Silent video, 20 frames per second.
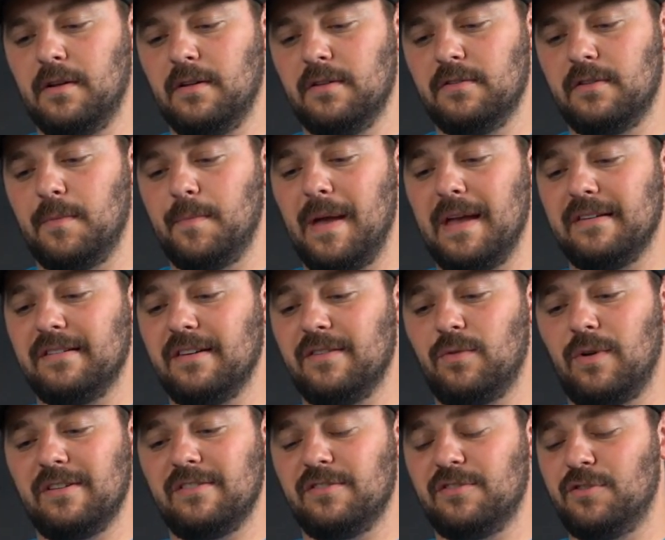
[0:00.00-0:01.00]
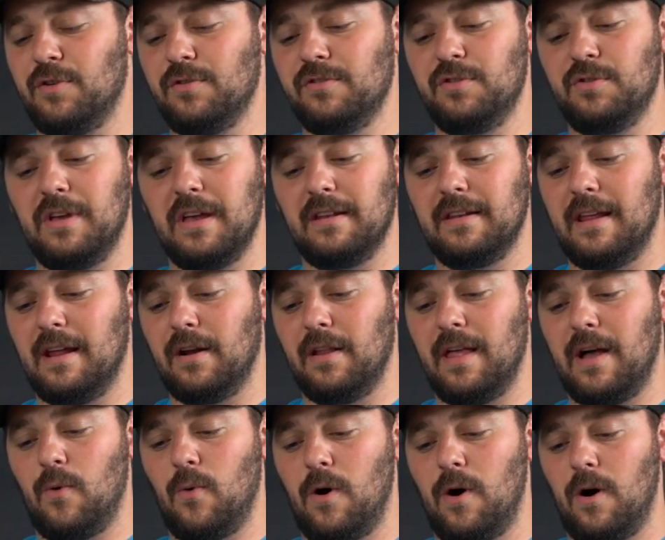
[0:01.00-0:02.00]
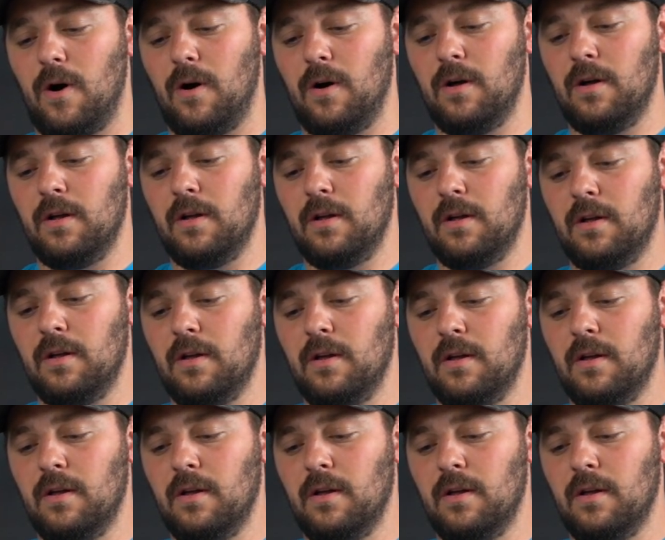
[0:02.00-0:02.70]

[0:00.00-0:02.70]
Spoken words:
So basically, as soon as you get down on that wall,